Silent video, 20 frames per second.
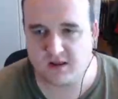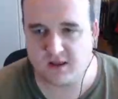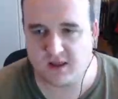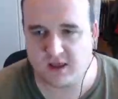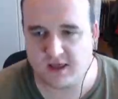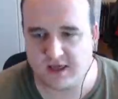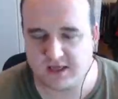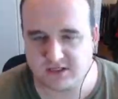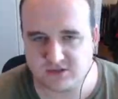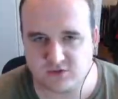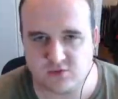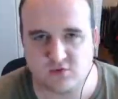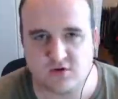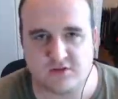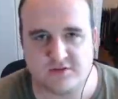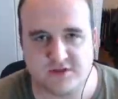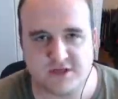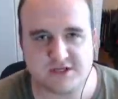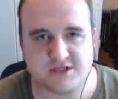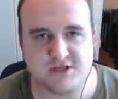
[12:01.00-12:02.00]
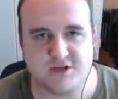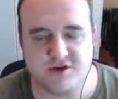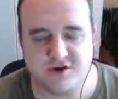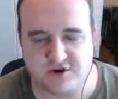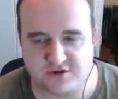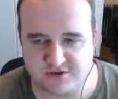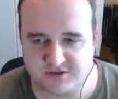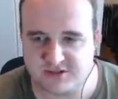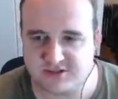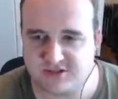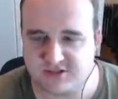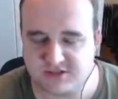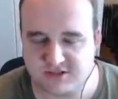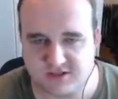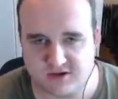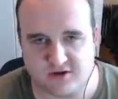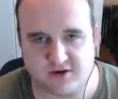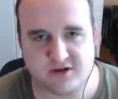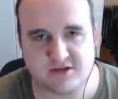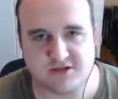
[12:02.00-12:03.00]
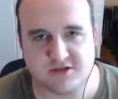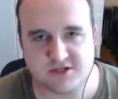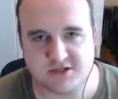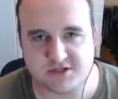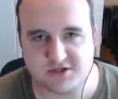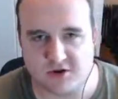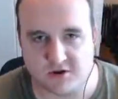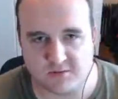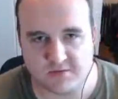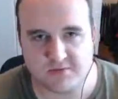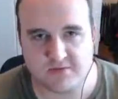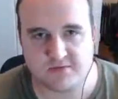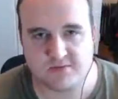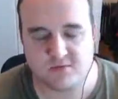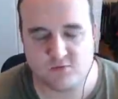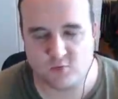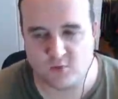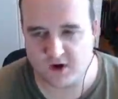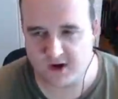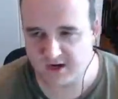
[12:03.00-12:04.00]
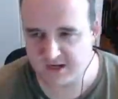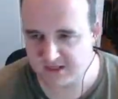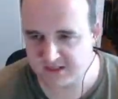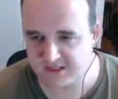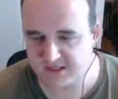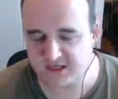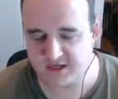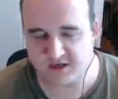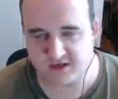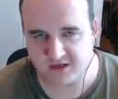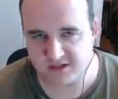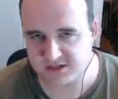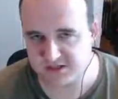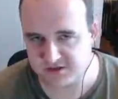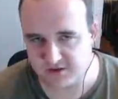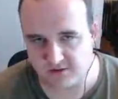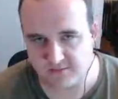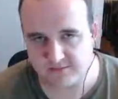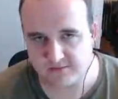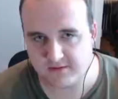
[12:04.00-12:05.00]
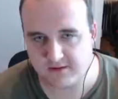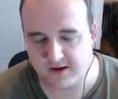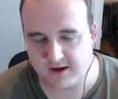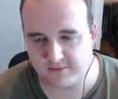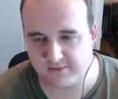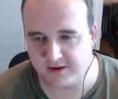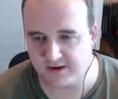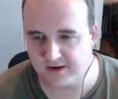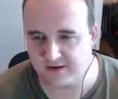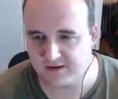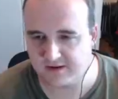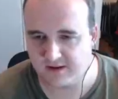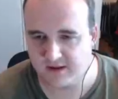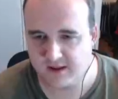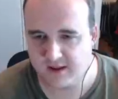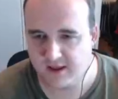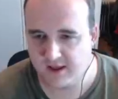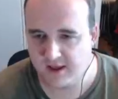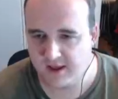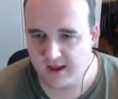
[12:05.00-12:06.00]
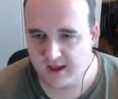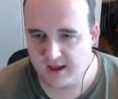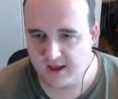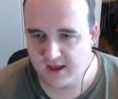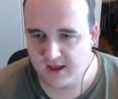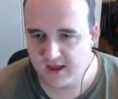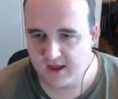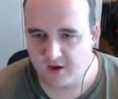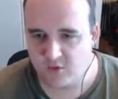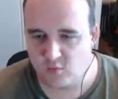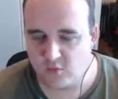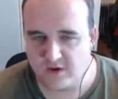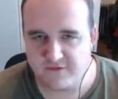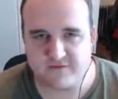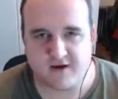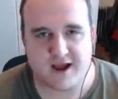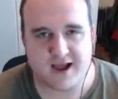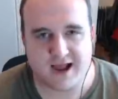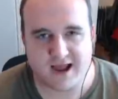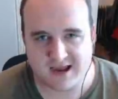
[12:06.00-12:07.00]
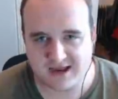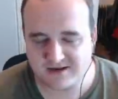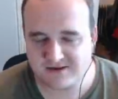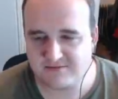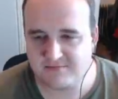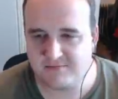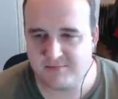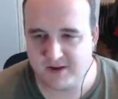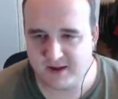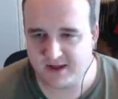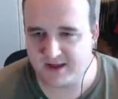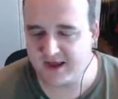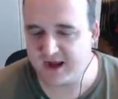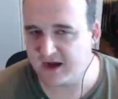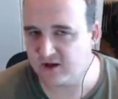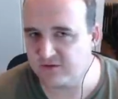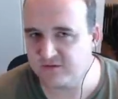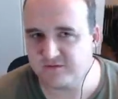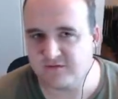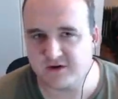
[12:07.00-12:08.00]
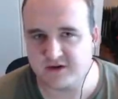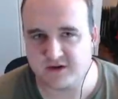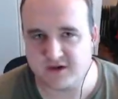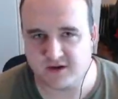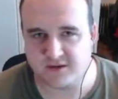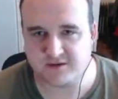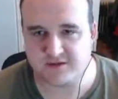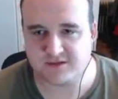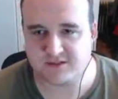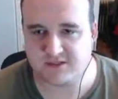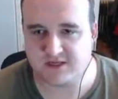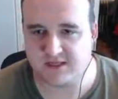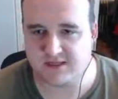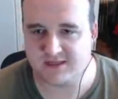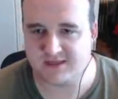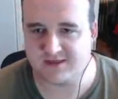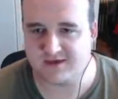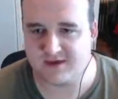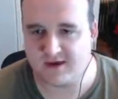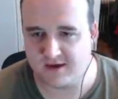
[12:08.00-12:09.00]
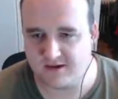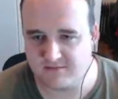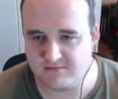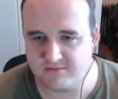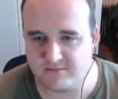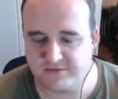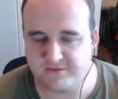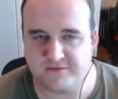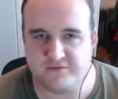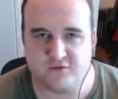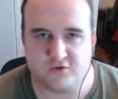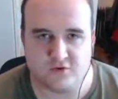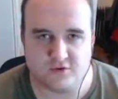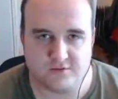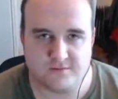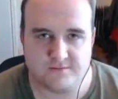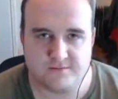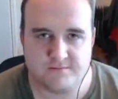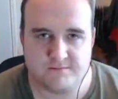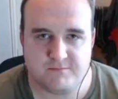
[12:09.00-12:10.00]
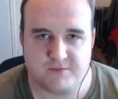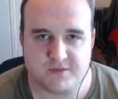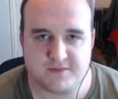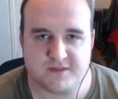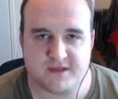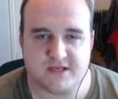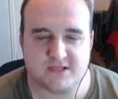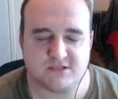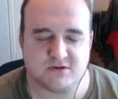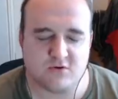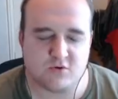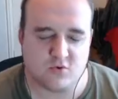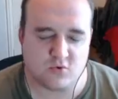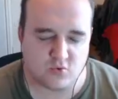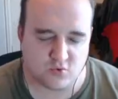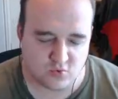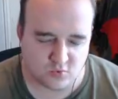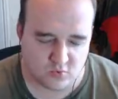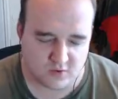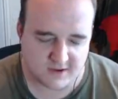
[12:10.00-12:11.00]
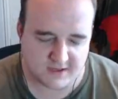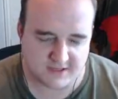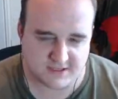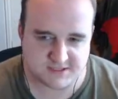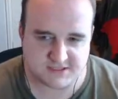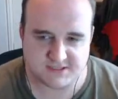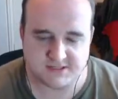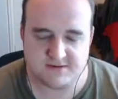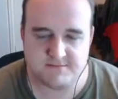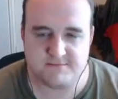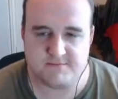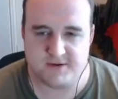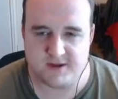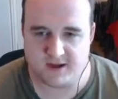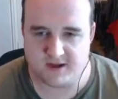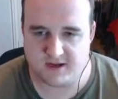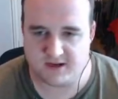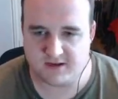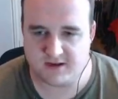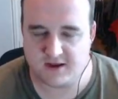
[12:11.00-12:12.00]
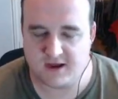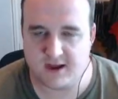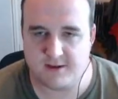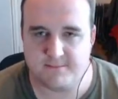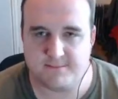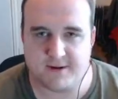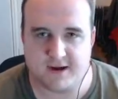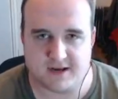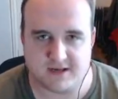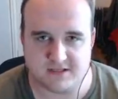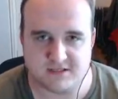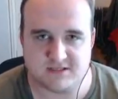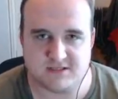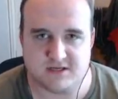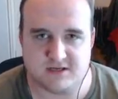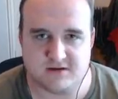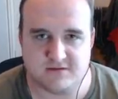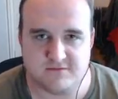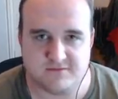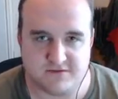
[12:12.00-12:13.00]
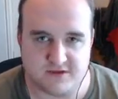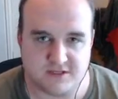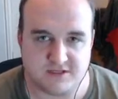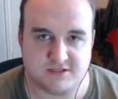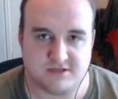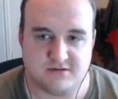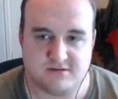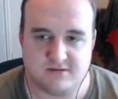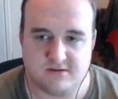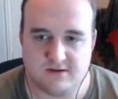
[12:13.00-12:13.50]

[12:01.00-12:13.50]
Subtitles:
is all of this nonsense going to stop? When is it going to stop? I mean, we've had big alpha guns in the game before, but there's always been a balancing feature.